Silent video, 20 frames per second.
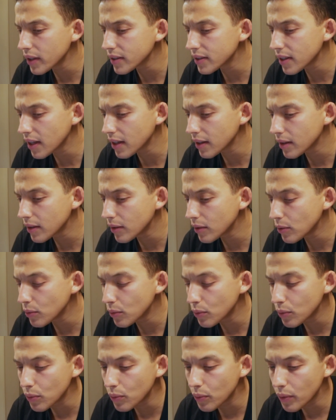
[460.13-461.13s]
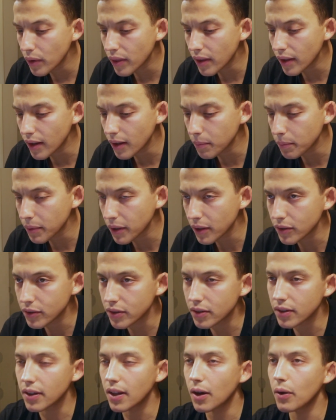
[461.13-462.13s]
exactly did you do with NLP?
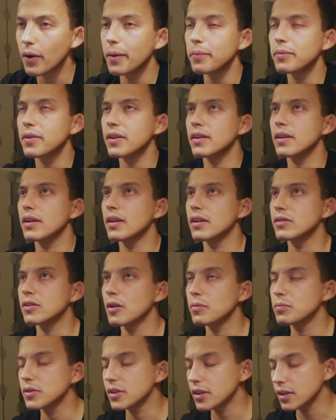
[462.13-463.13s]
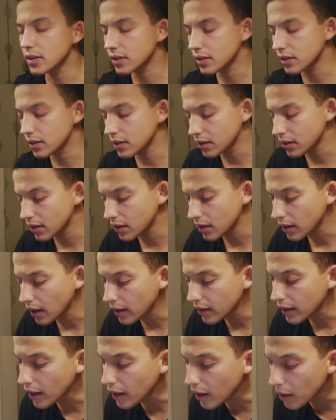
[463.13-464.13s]
Because now I'm taking a subject, an
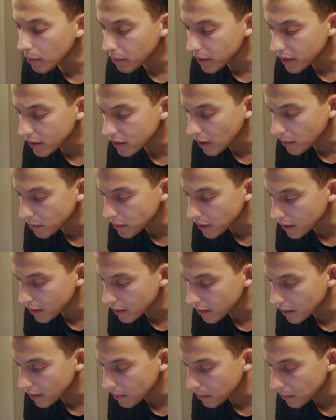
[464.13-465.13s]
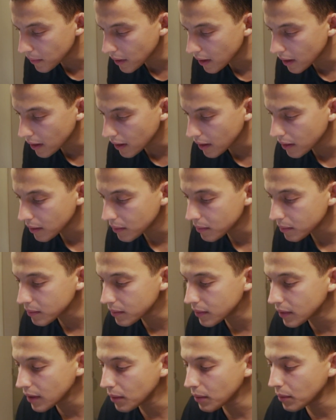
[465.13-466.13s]
NLP subject in my
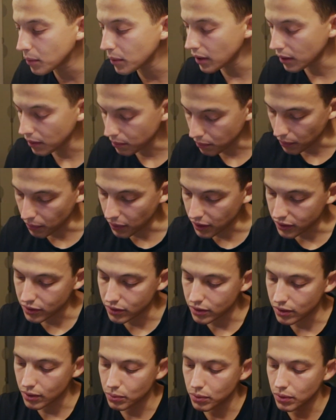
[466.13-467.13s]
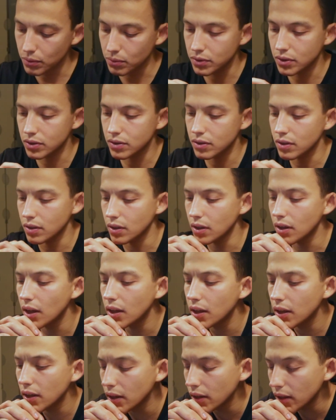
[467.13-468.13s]
degree, my master's degree, which is in
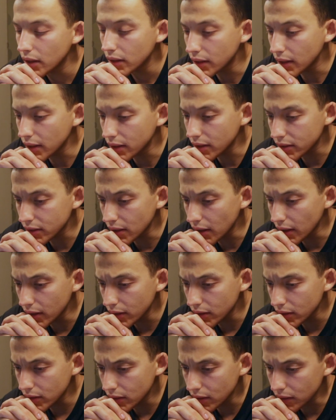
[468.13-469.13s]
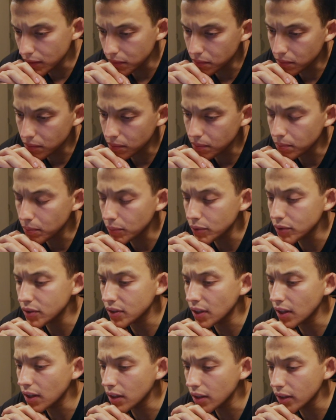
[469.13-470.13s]
data science and
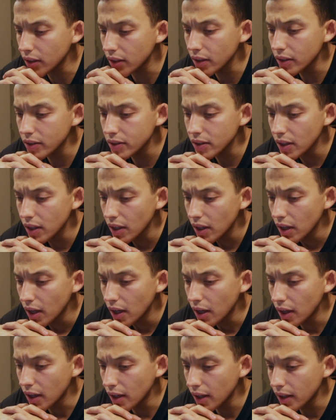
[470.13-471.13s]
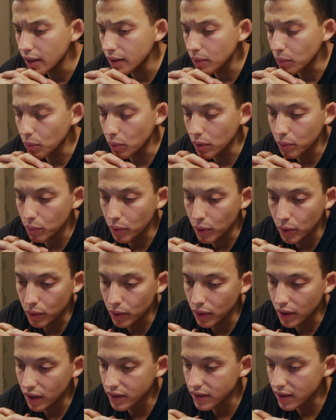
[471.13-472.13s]
business analytics. And what we're
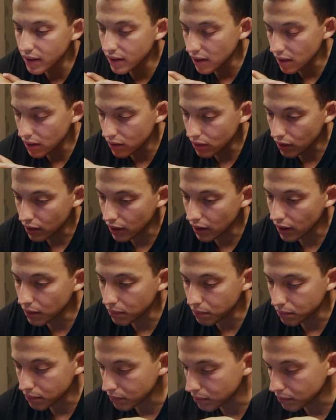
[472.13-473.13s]
doing is essentially